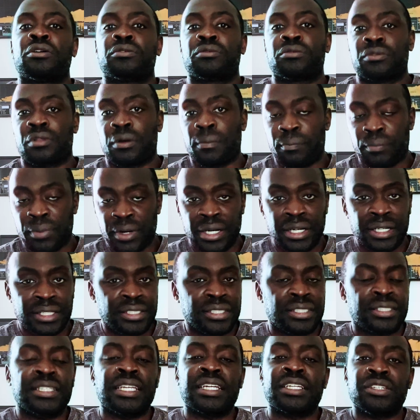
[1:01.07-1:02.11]
the
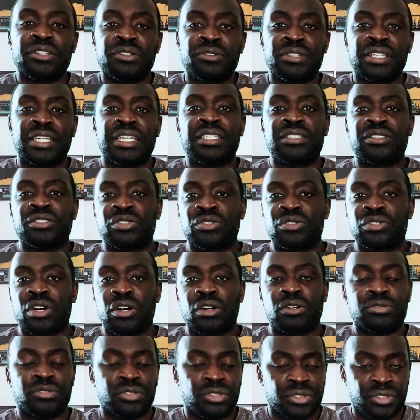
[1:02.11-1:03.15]
bus that you need to
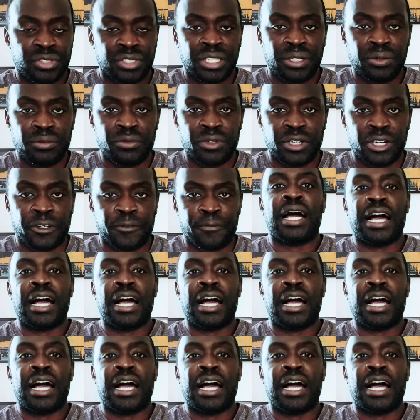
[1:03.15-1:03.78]
go to somewhere.